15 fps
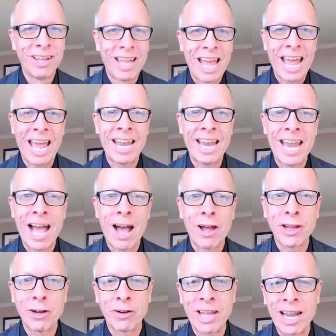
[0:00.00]
and now
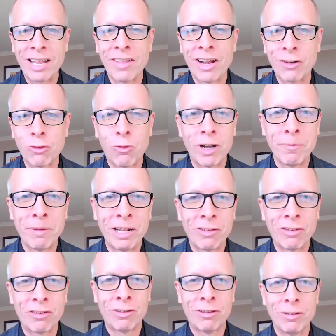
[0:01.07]
you're getting there 20
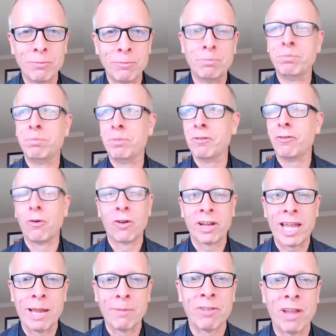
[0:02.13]
minutes before
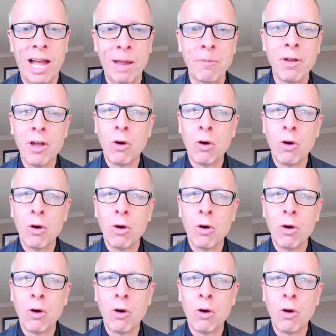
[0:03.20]
game time.